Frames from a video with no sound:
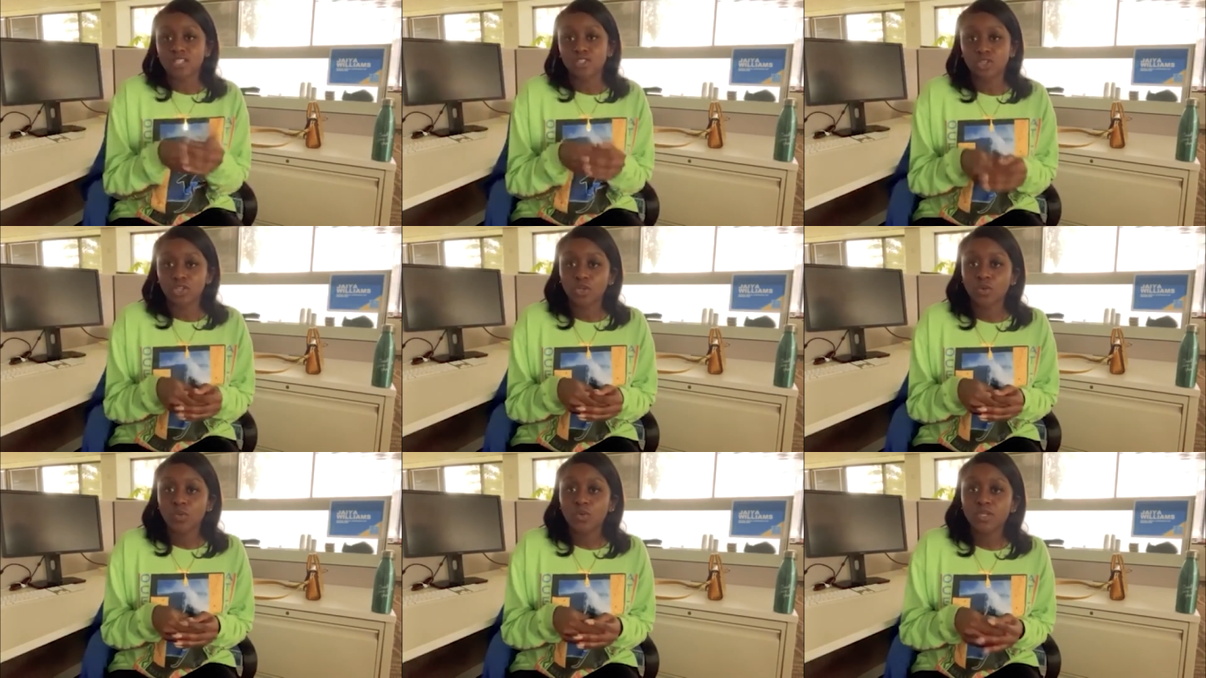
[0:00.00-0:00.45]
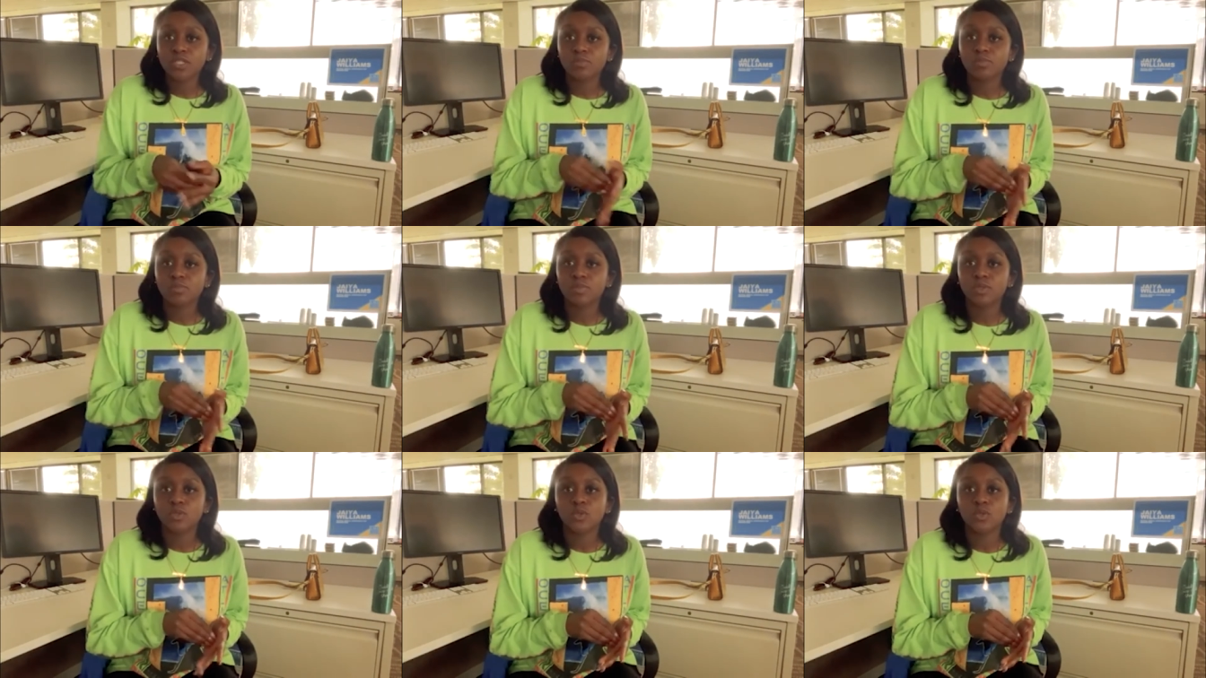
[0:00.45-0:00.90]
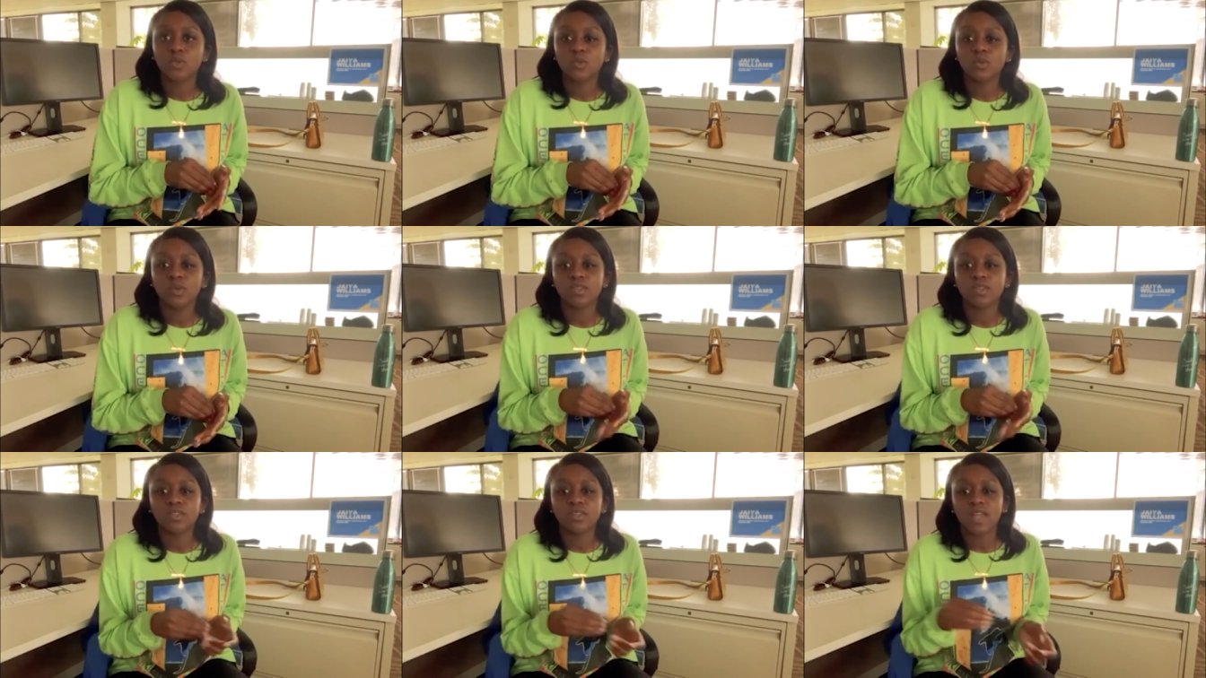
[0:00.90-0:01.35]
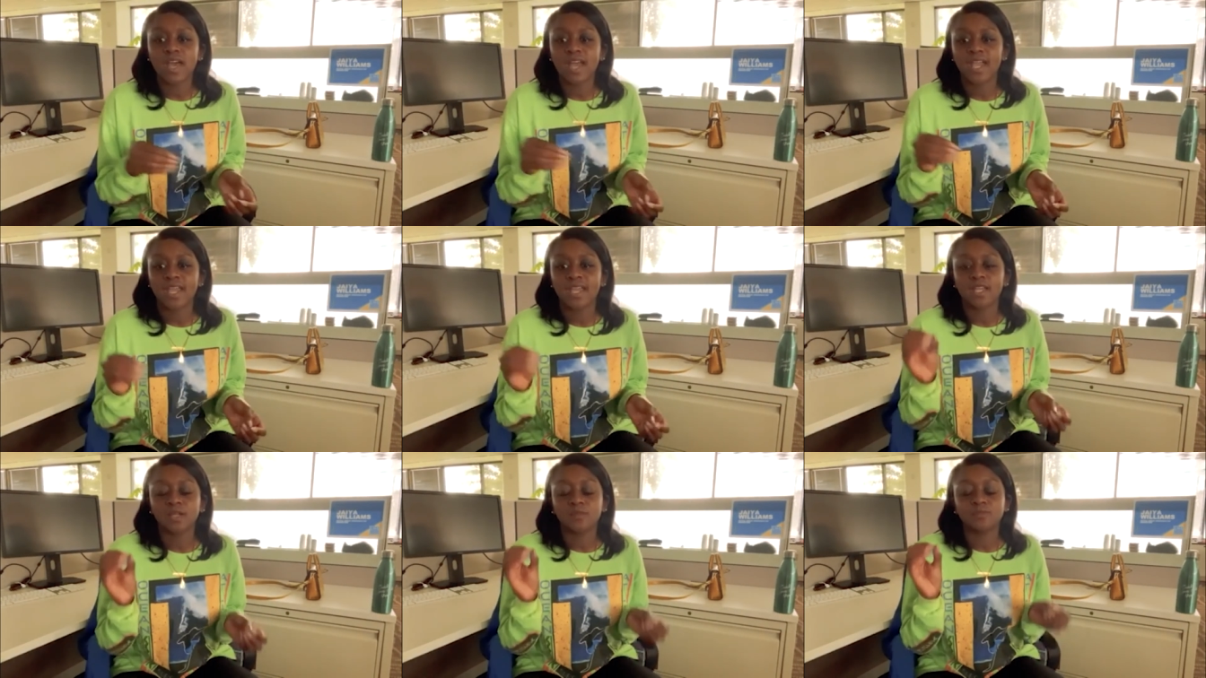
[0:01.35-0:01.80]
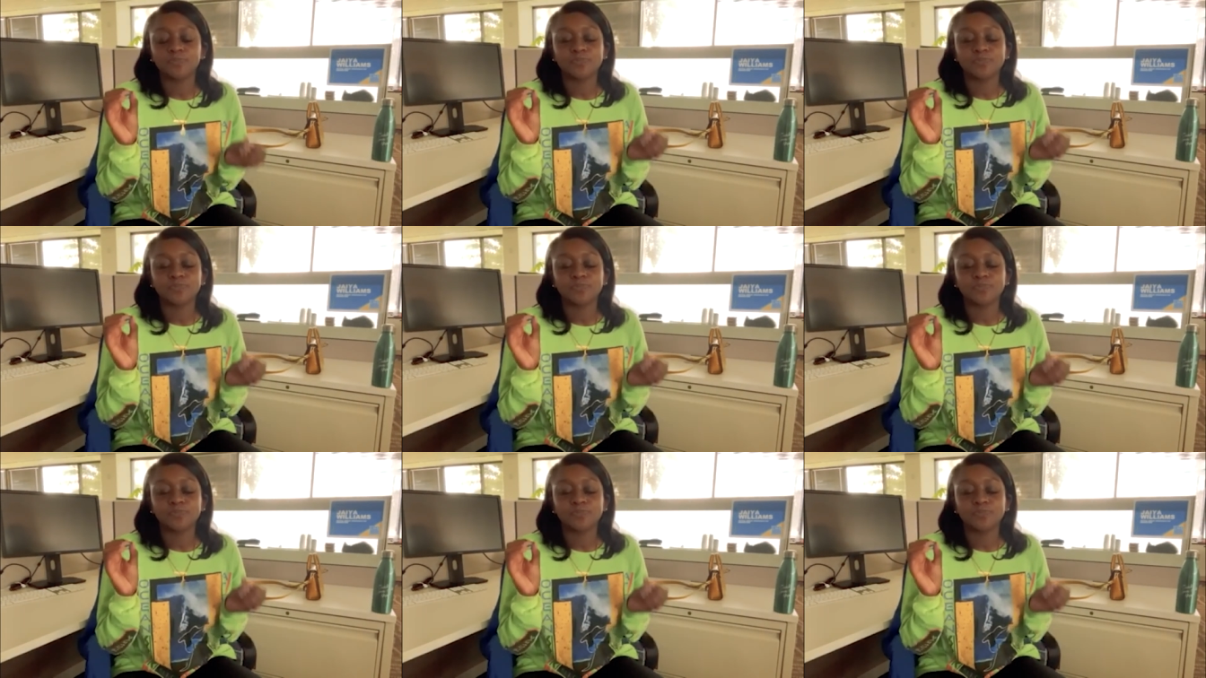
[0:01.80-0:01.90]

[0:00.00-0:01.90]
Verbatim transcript: turquoise blue with like